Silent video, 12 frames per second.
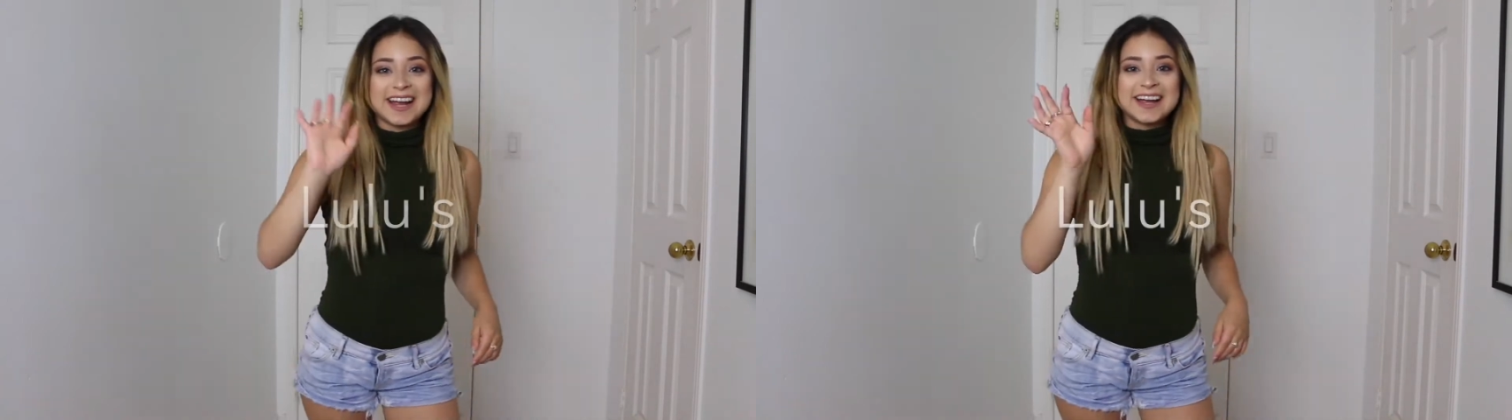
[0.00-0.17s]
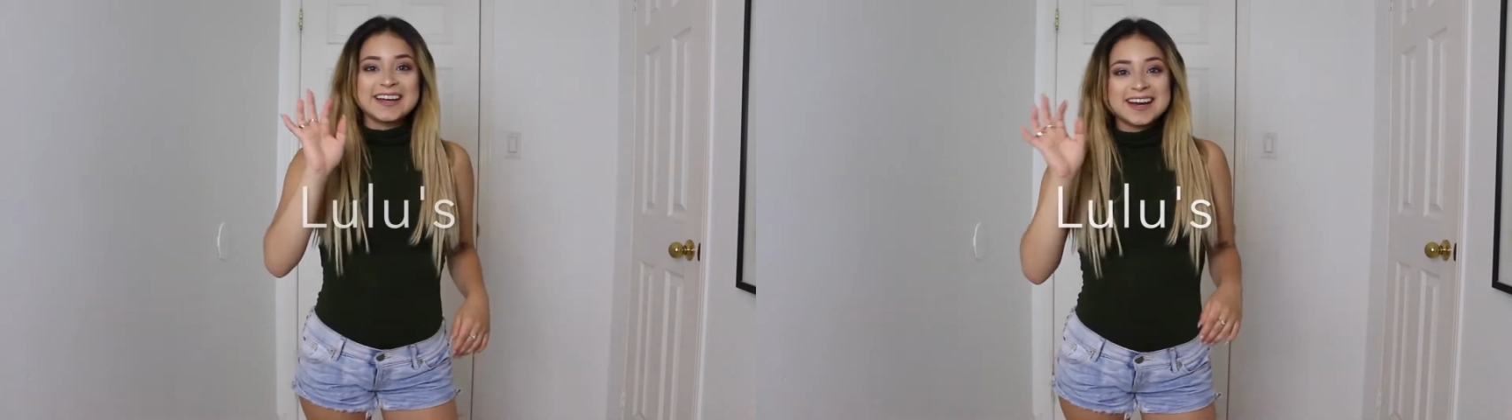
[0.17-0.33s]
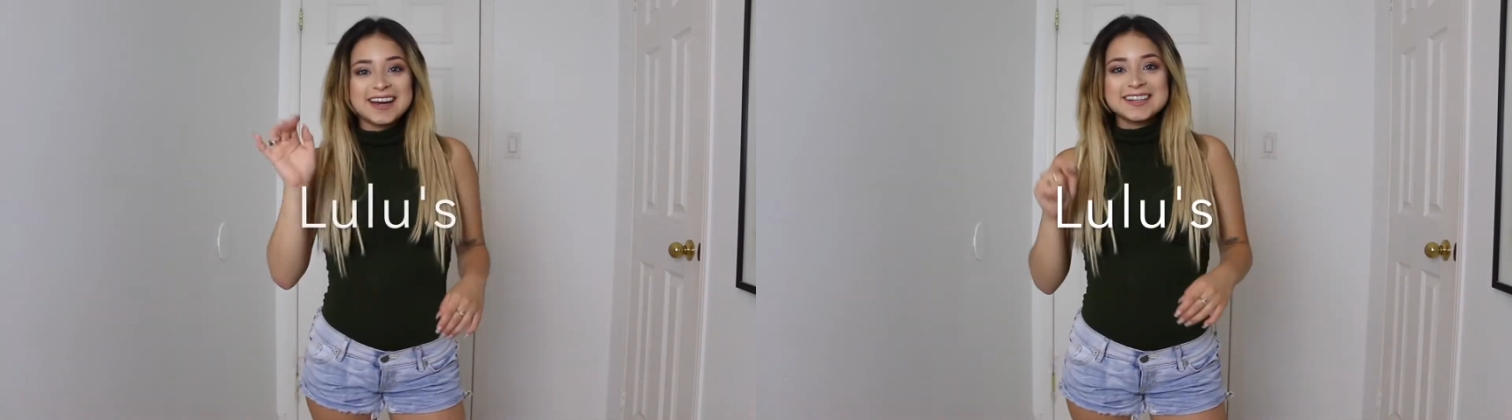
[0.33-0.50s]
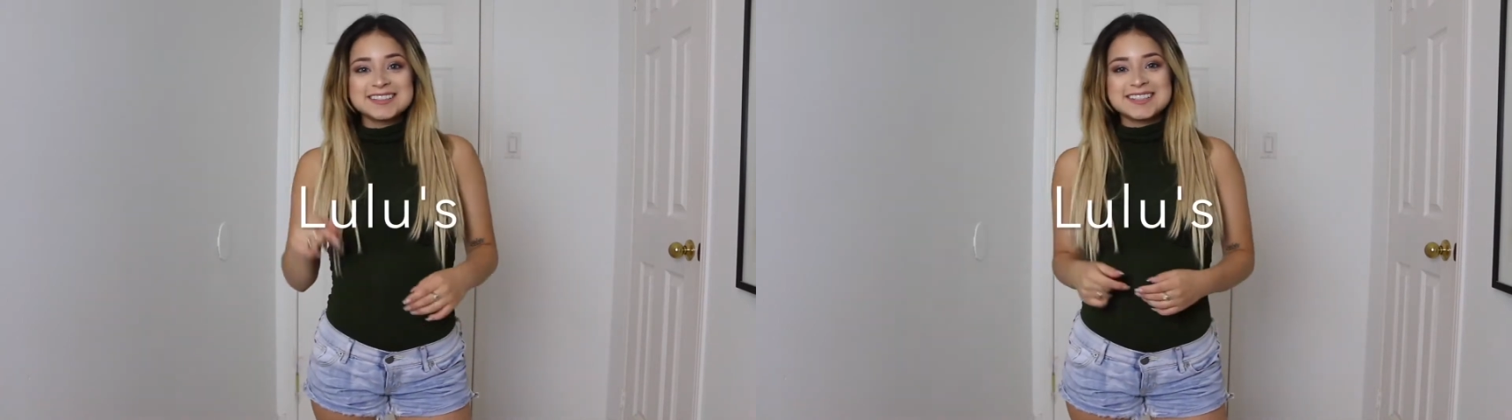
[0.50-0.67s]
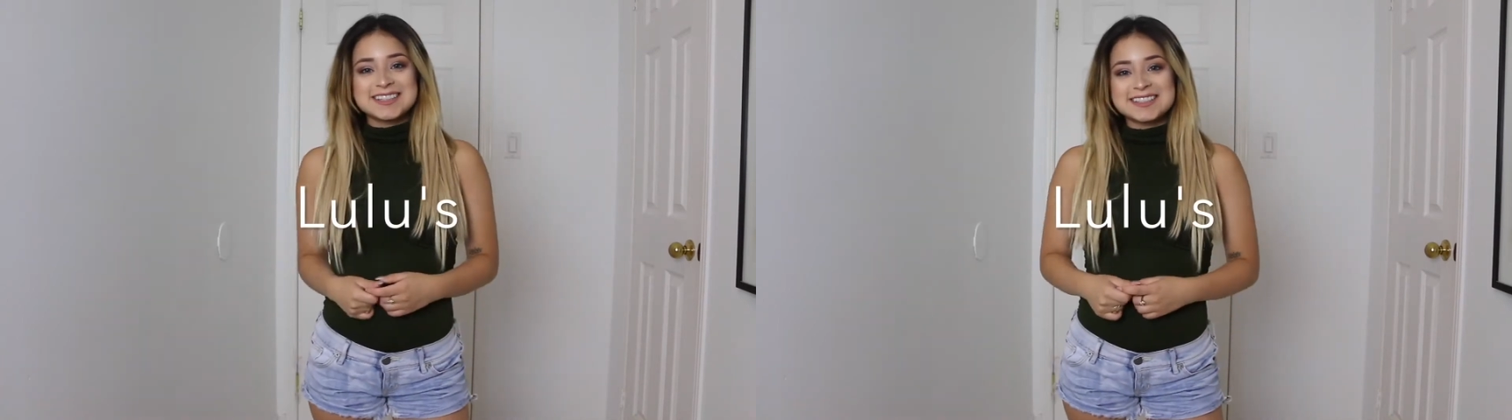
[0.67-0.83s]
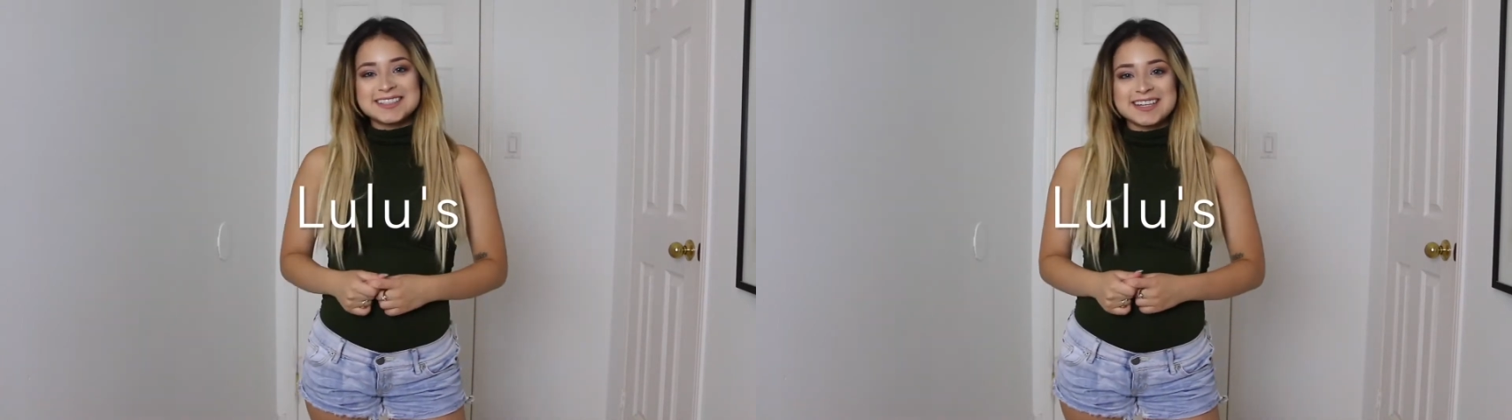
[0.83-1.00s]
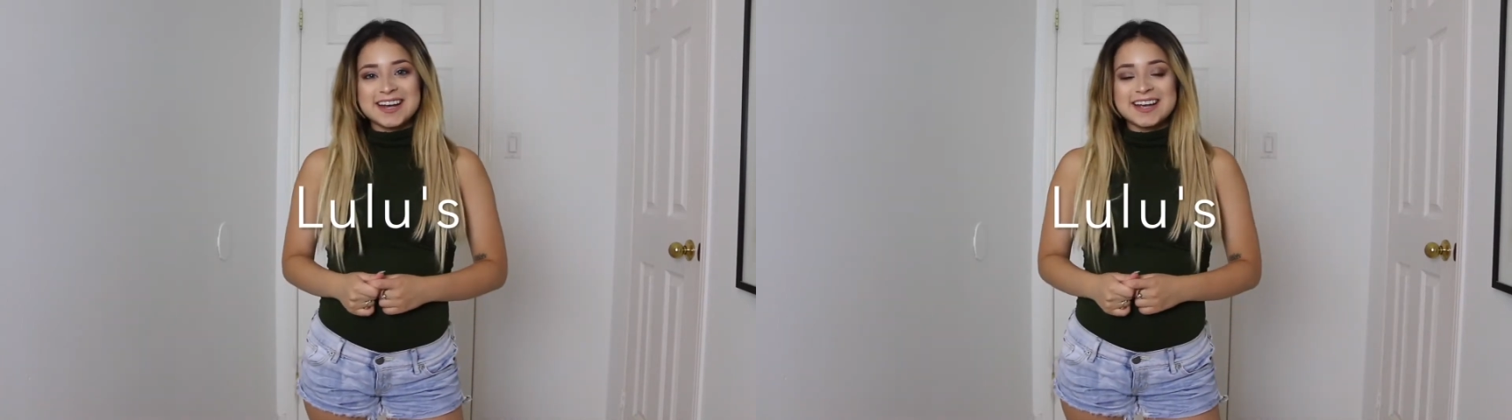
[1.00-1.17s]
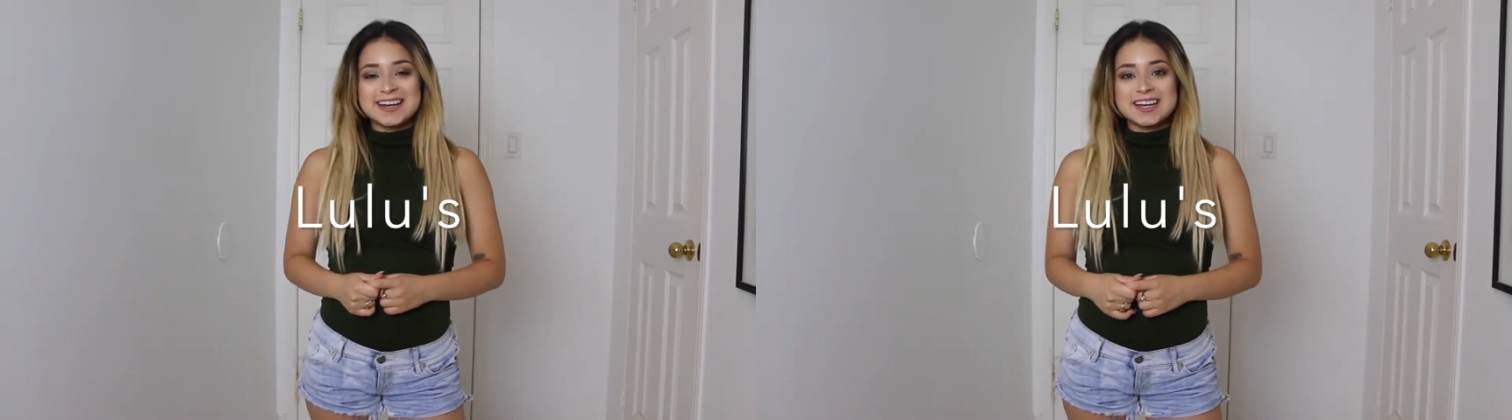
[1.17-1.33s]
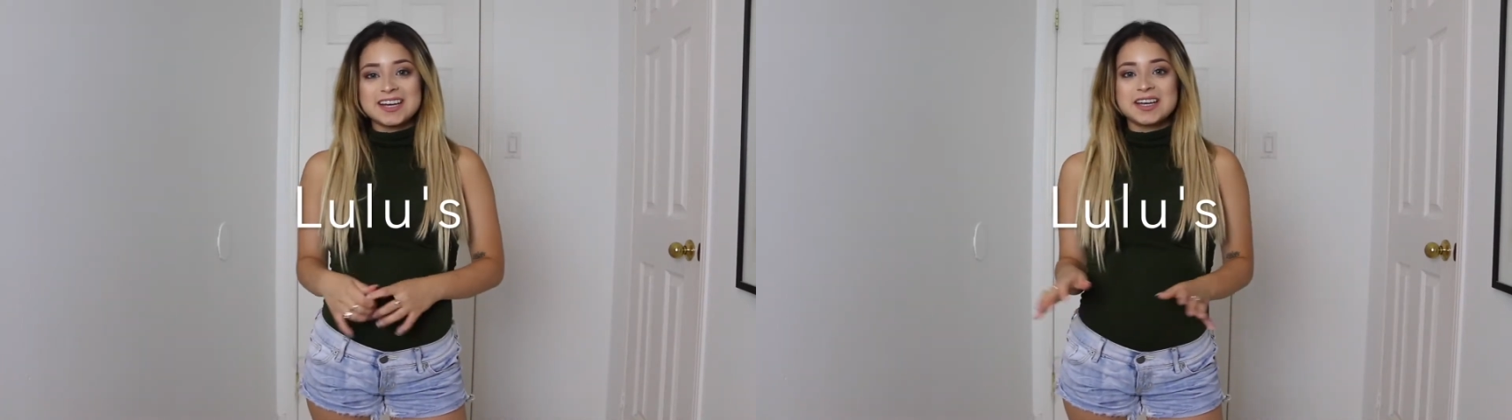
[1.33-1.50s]
Hey guys, it's
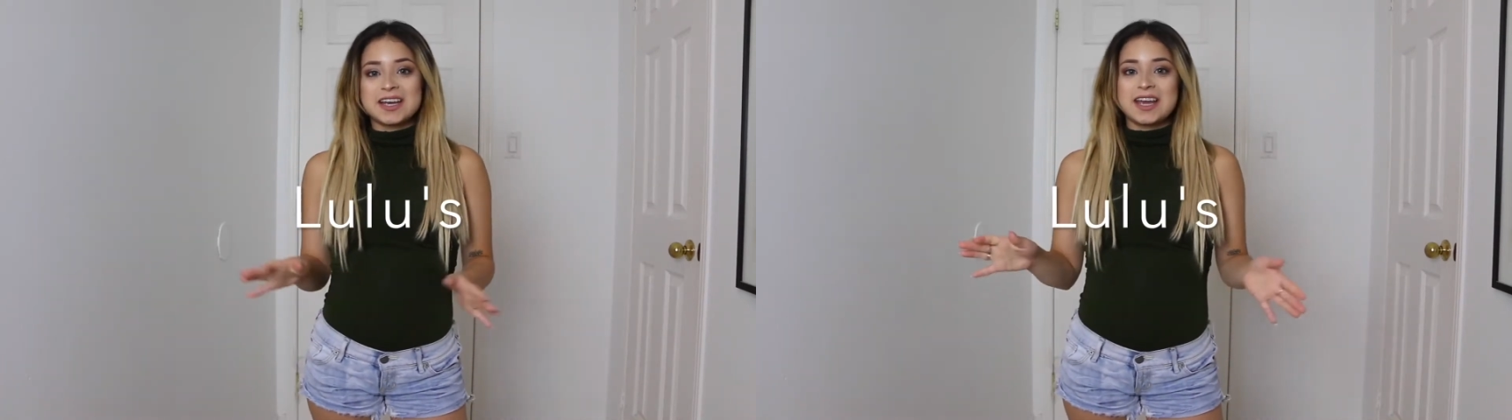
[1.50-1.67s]
Diana,